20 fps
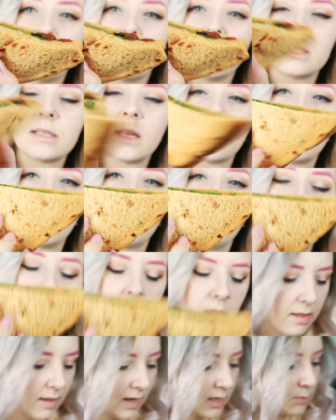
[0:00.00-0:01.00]
bits in it.
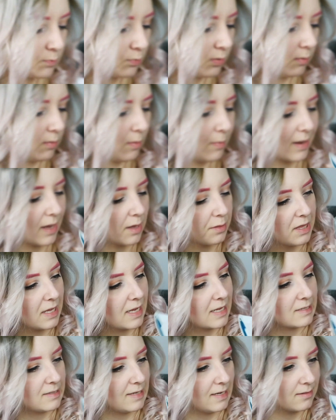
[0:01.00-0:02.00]
That's probably, I
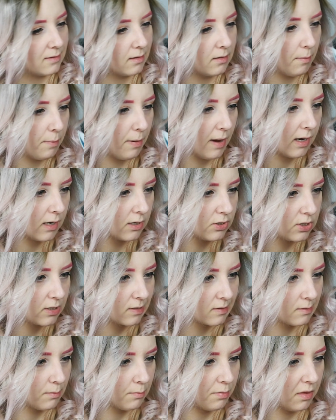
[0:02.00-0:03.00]
think it says on the
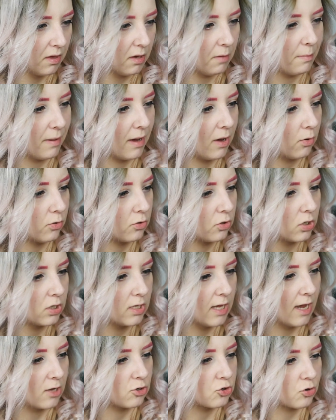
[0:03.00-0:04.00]
packaging something about,
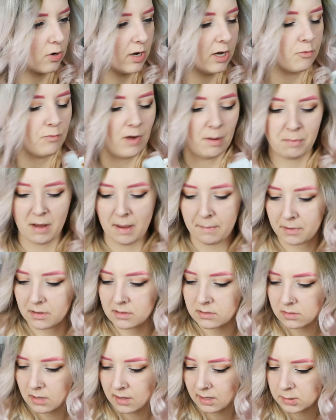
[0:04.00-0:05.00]
yeah, dried red
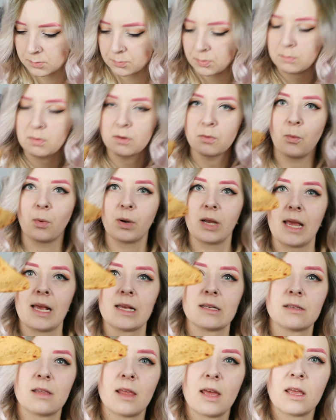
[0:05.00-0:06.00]
peppers, so that's probably what it
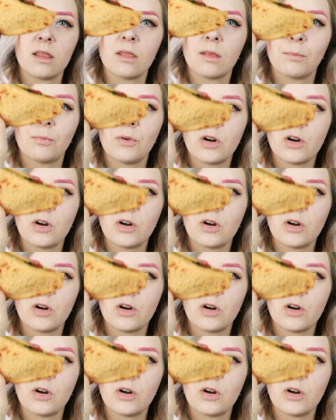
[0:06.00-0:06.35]
is there in the